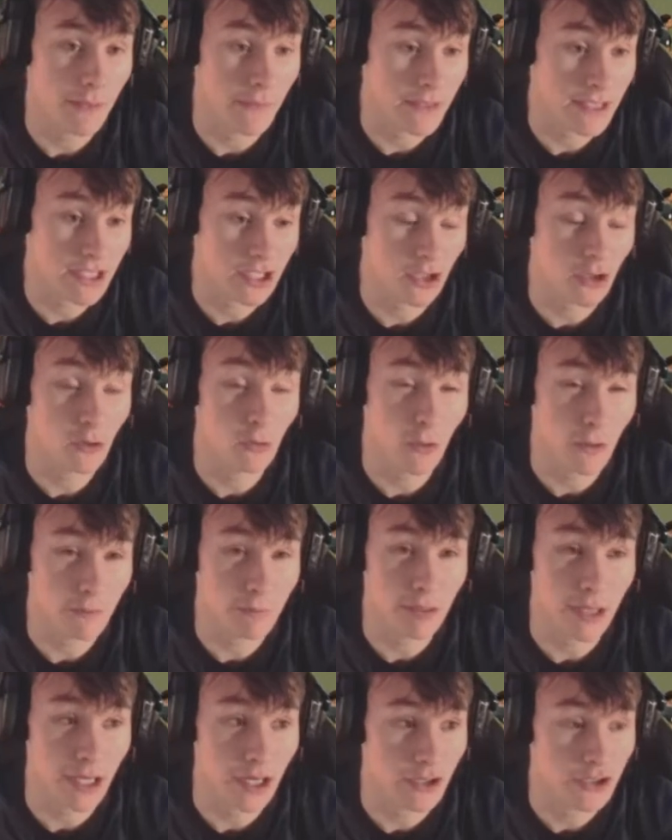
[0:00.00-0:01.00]
This is a goal 1
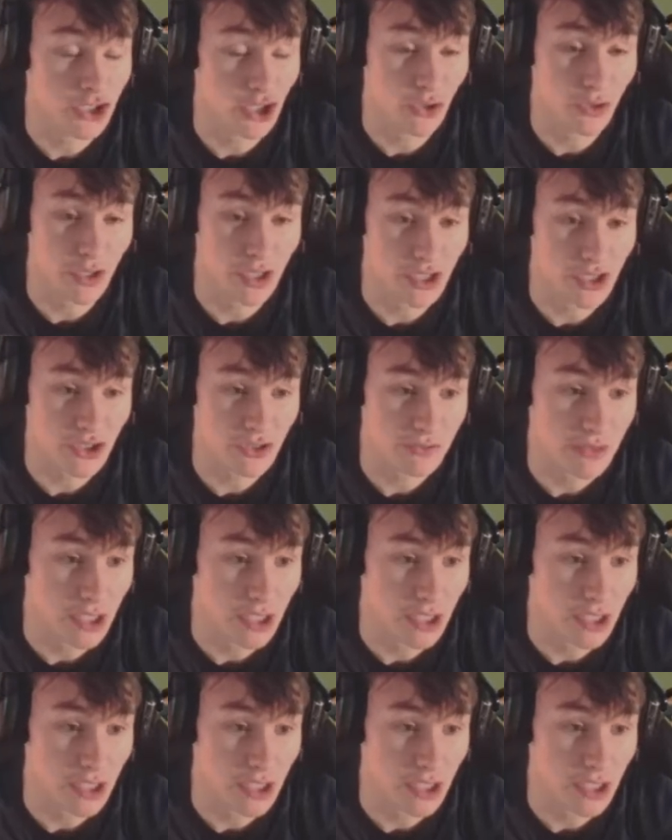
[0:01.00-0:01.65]
player, Jonas.